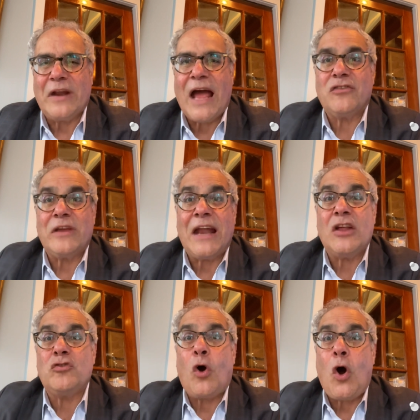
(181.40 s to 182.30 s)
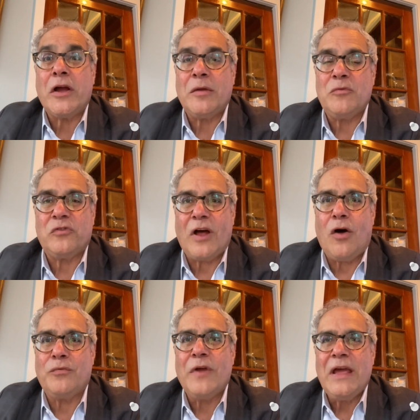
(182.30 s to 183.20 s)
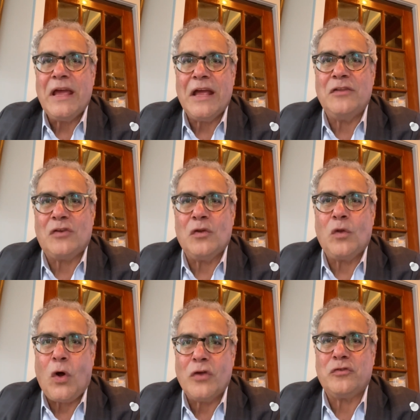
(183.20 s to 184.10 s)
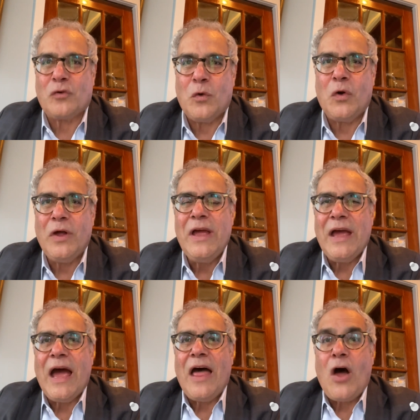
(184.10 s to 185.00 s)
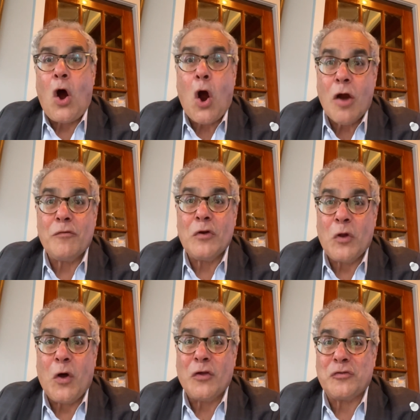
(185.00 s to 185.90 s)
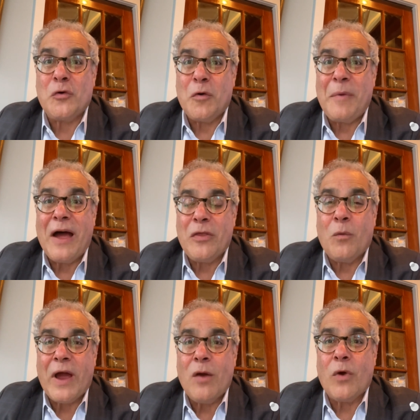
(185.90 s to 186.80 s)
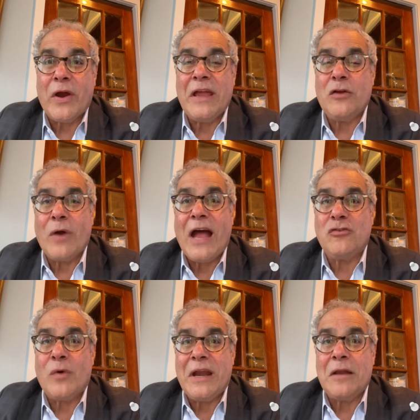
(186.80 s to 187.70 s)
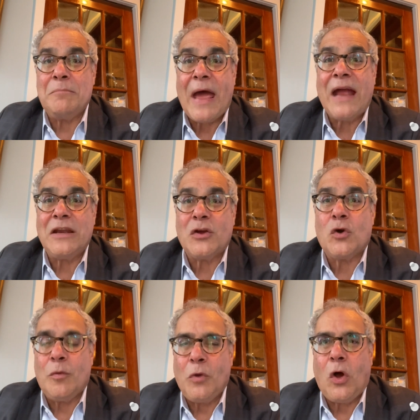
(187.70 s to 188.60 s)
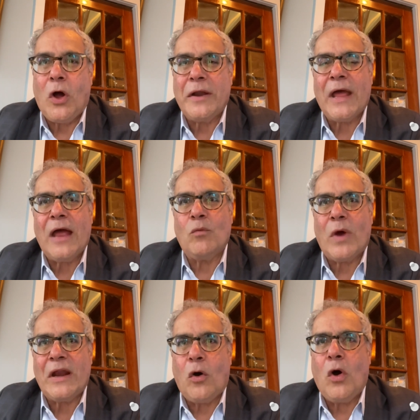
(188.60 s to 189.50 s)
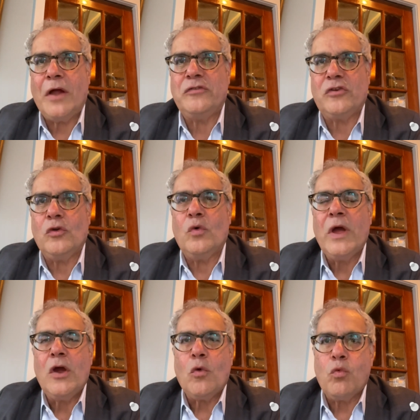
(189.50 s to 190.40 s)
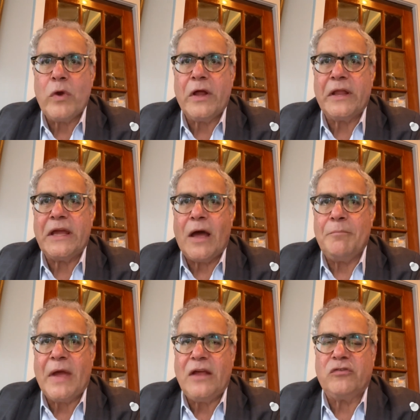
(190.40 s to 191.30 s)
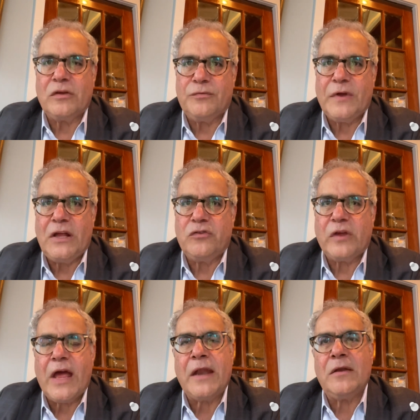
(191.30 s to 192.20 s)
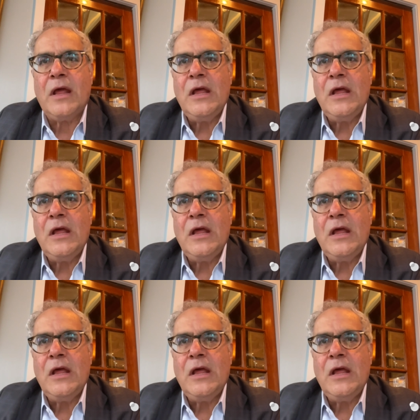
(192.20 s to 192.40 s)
actually had to talk himself into law school. Harvard Law School, by the way, where he graduated magna cum laude and went on to really amazing feats. And